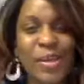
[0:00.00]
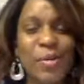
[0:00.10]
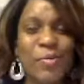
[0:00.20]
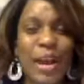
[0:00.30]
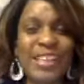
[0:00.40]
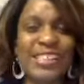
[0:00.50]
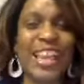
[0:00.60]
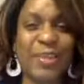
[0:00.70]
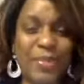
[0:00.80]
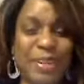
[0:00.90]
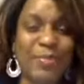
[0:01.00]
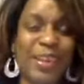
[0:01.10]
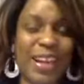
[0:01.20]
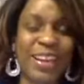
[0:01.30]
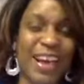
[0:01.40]
My day would have
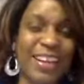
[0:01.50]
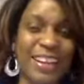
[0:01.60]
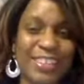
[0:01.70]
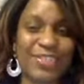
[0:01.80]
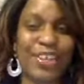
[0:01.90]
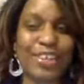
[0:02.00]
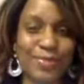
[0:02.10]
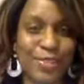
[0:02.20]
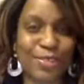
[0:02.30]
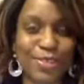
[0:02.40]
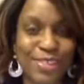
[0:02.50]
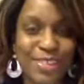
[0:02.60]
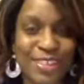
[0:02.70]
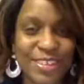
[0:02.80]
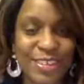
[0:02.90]
been a lot less stressful,
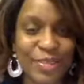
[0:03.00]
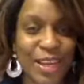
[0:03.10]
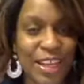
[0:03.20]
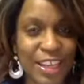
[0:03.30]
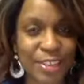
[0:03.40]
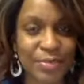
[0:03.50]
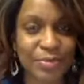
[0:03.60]
right?